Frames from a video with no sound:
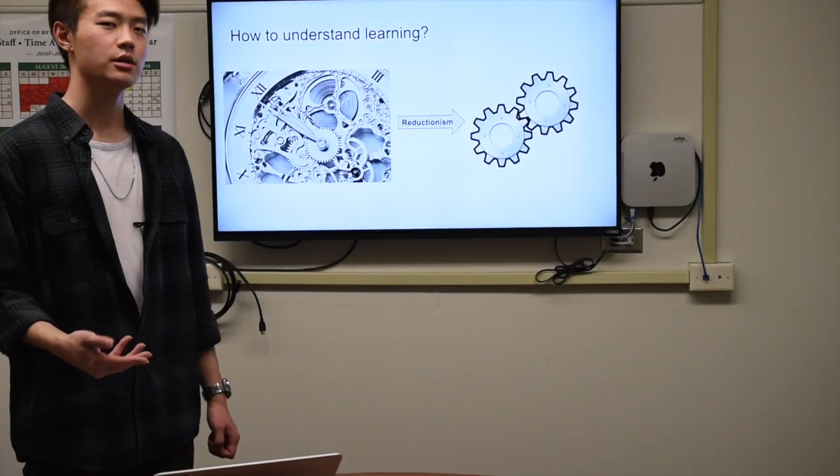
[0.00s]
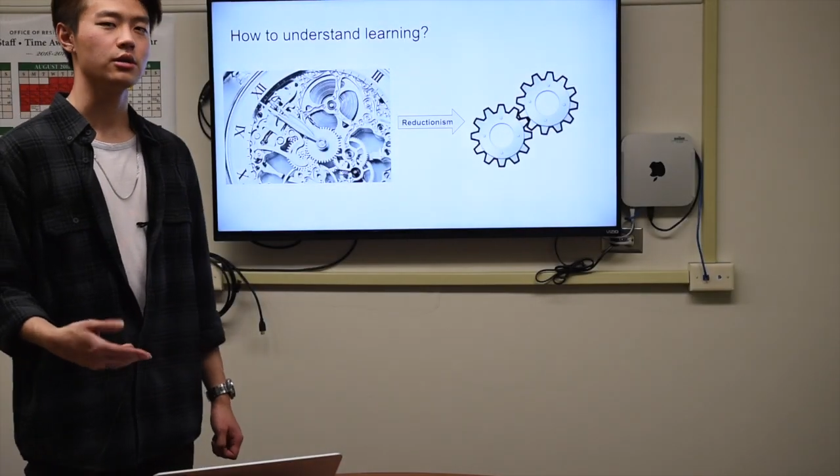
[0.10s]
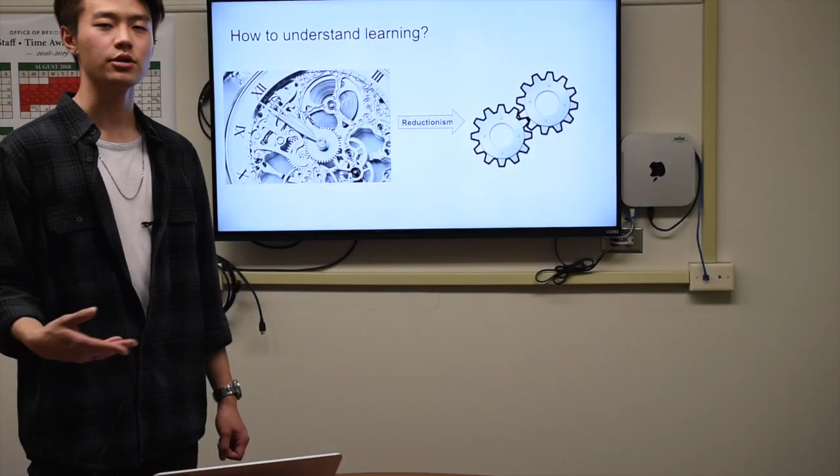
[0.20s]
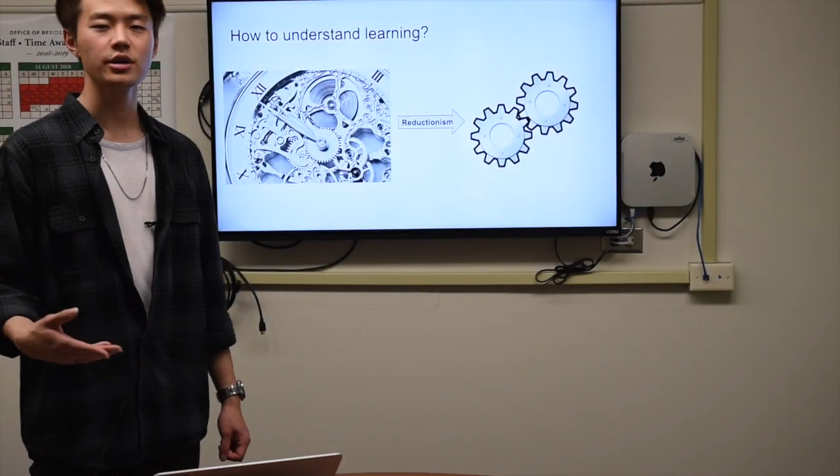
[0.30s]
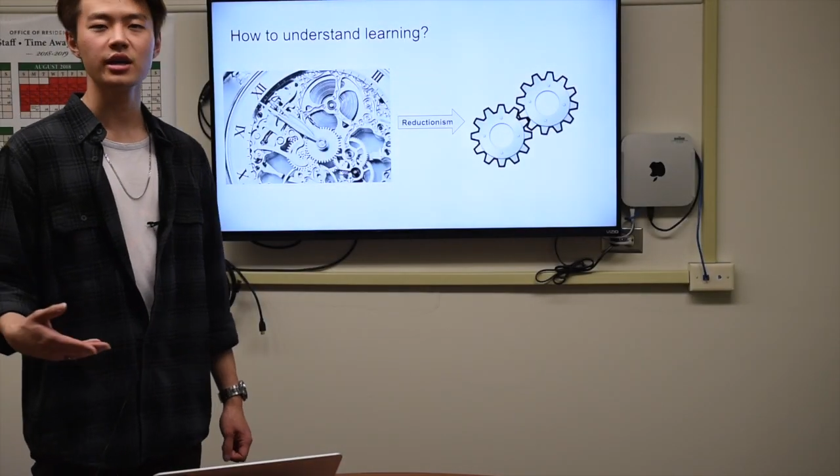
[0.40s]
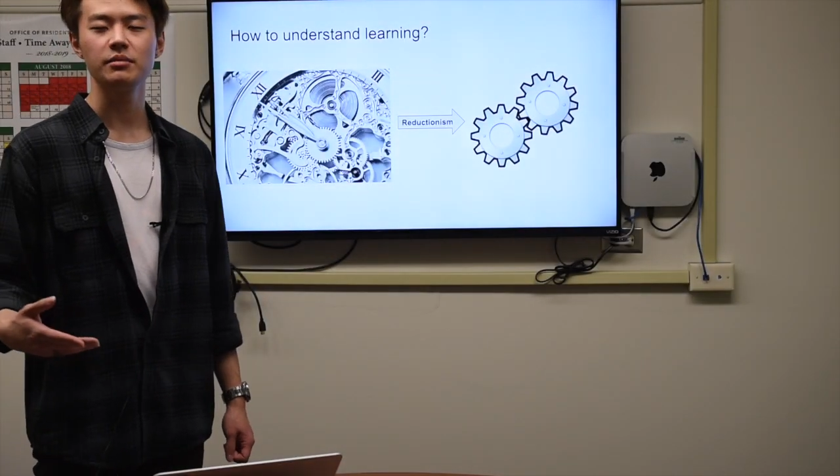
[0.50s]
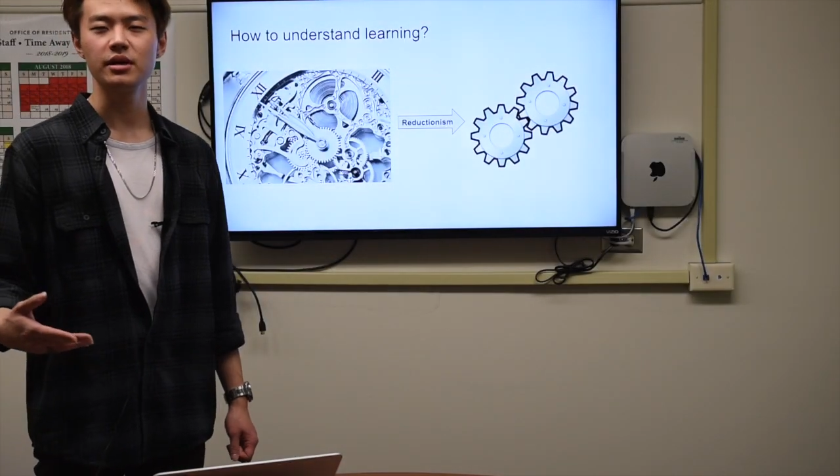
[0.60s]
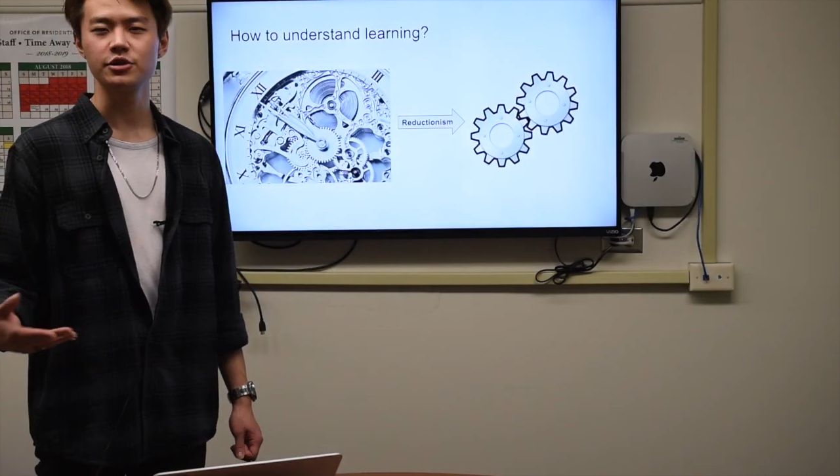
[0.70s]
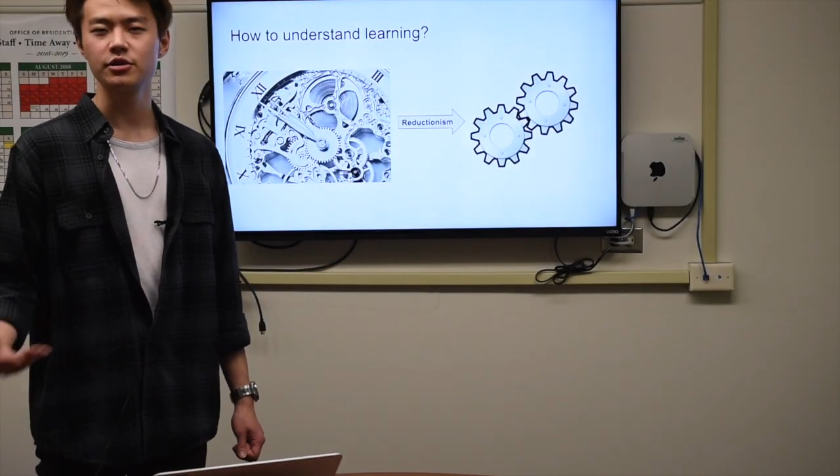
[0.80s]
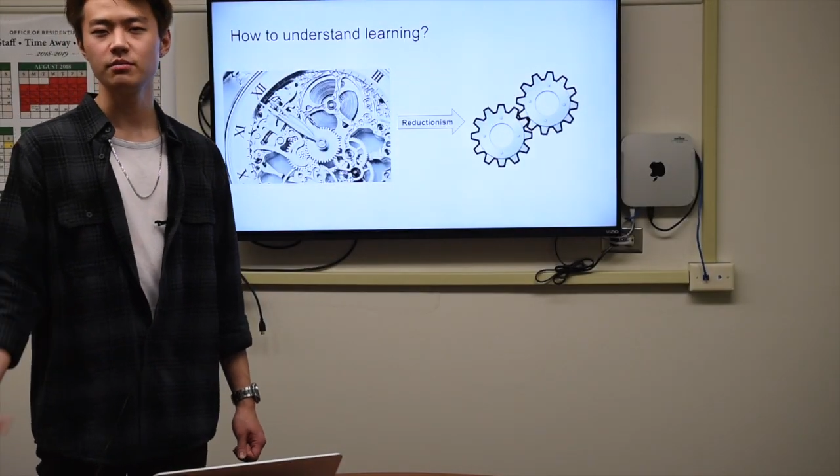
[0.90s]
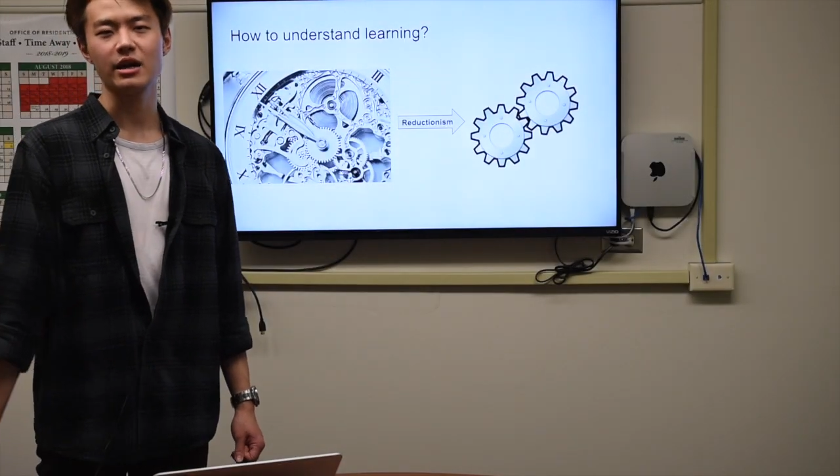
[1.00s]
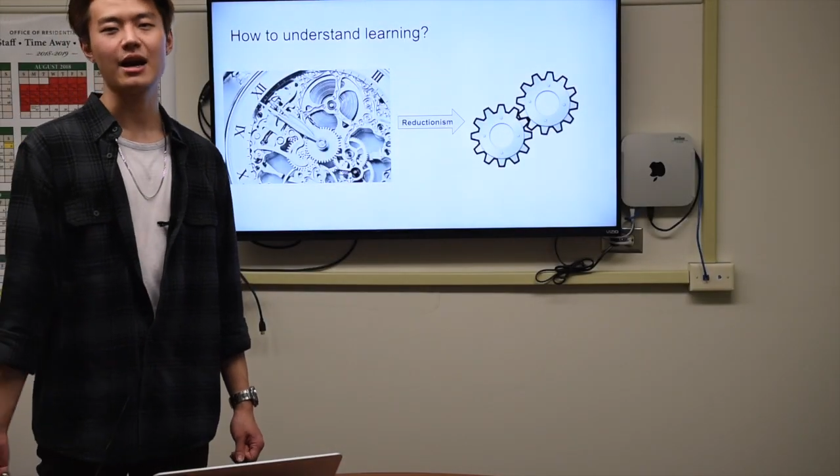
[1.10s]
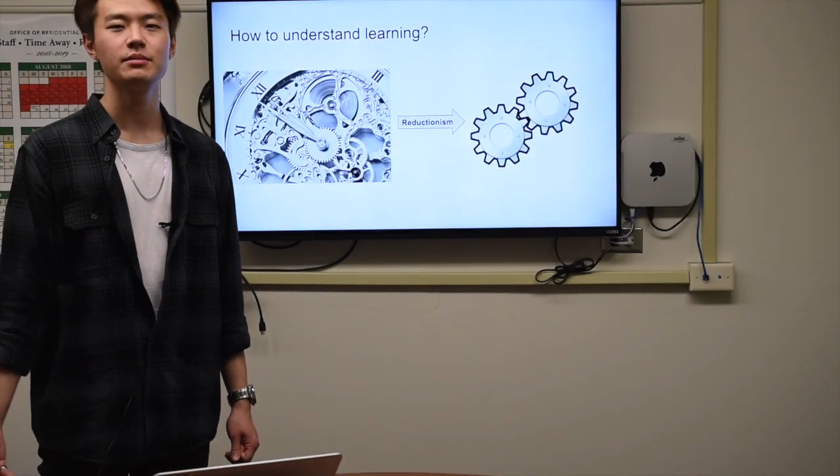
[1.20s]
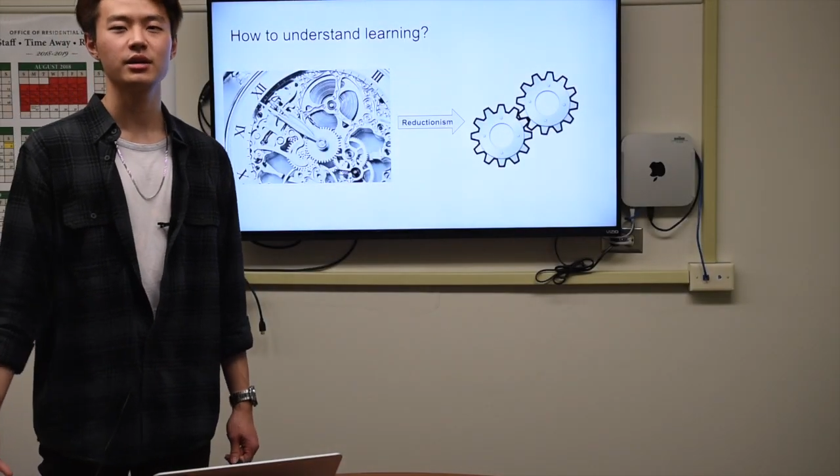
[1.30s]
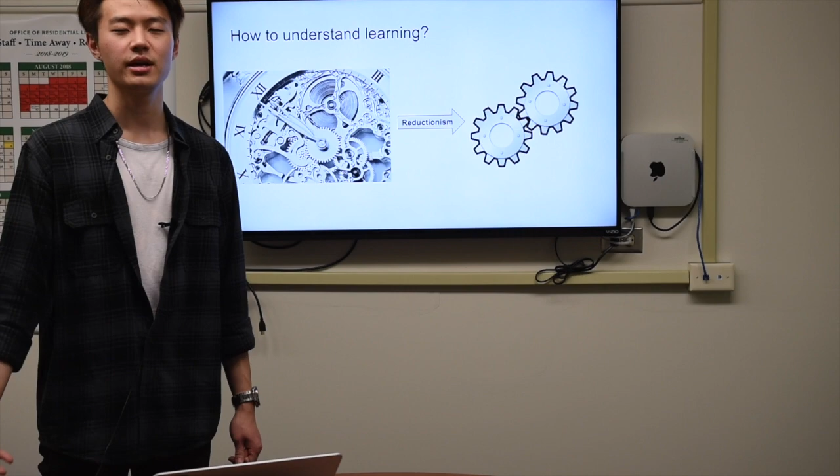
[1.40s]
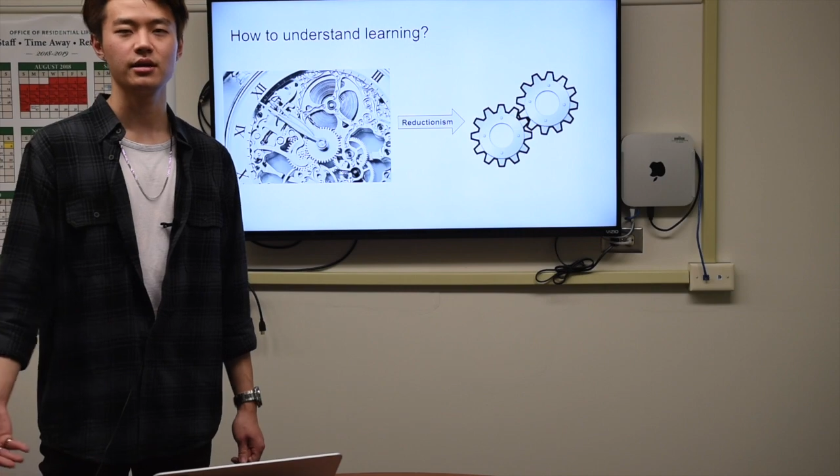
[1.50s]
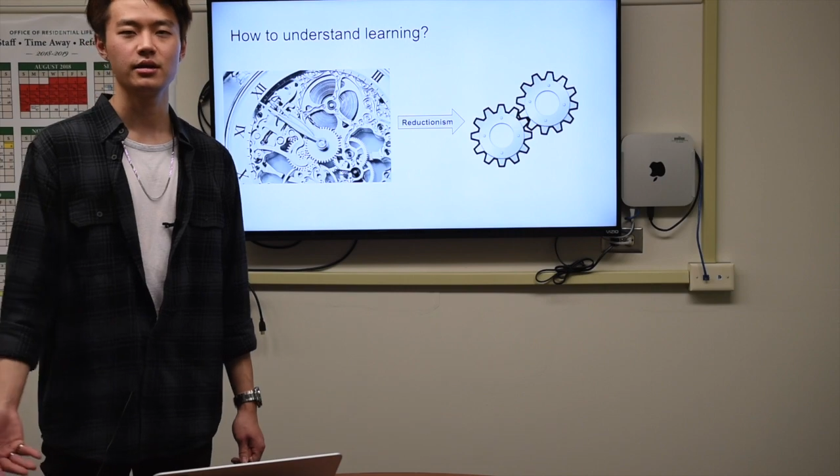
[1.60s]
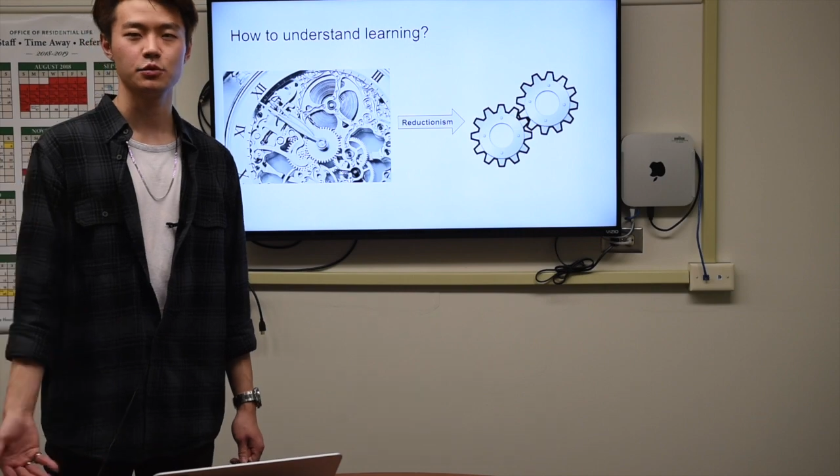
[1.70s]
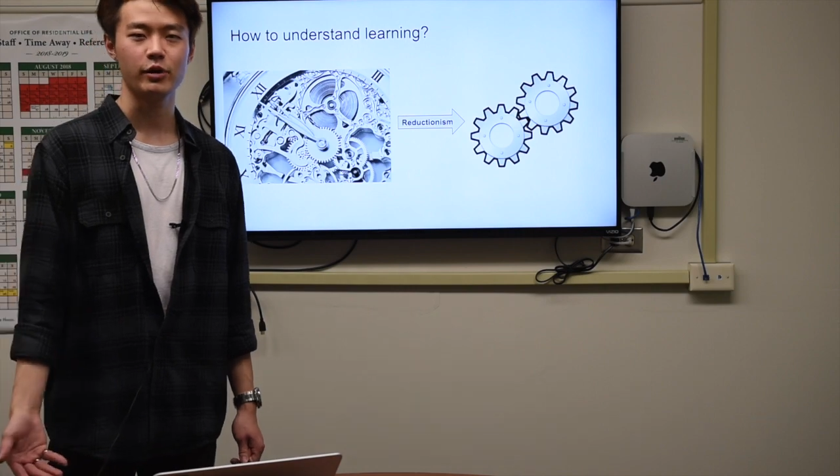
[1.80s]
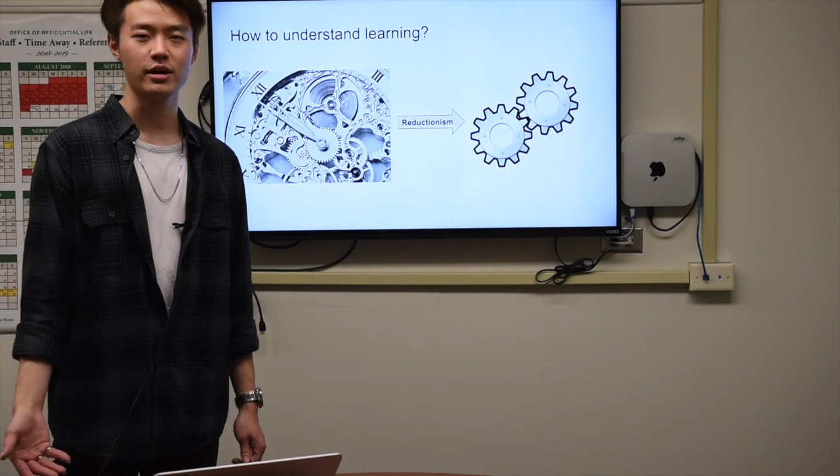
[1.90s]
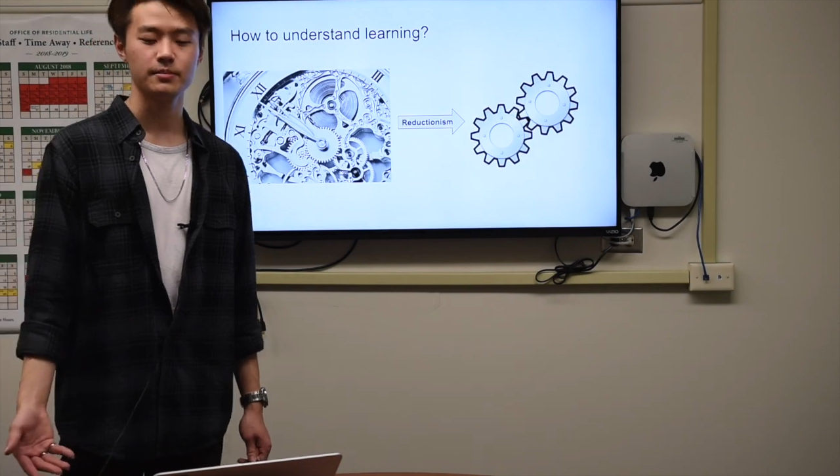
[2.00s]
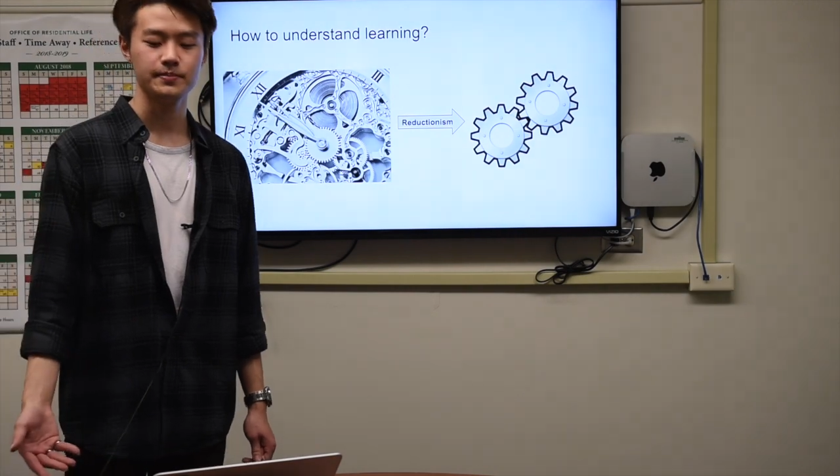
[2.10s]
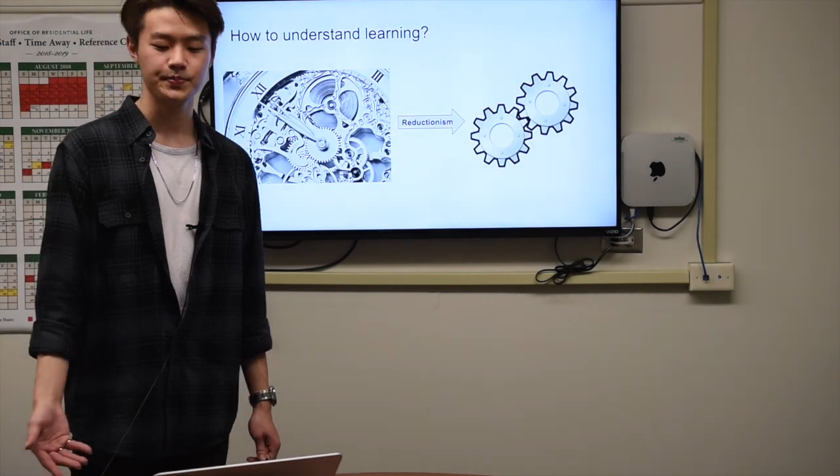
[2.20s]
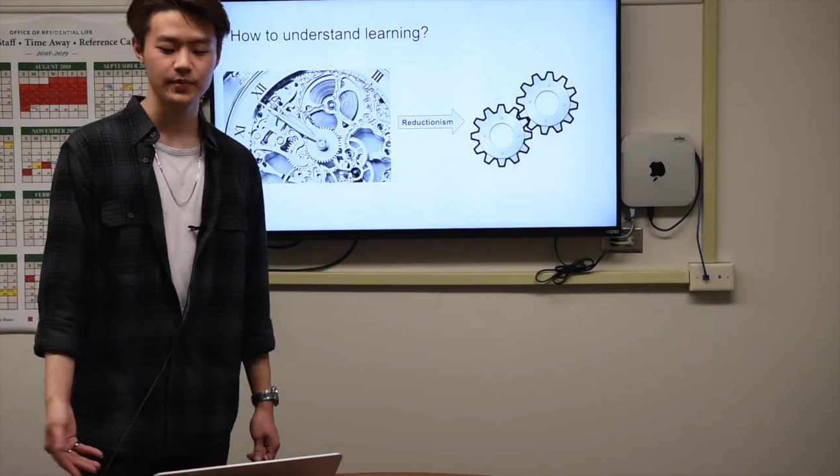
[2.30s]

learning can be extremely complicated as well.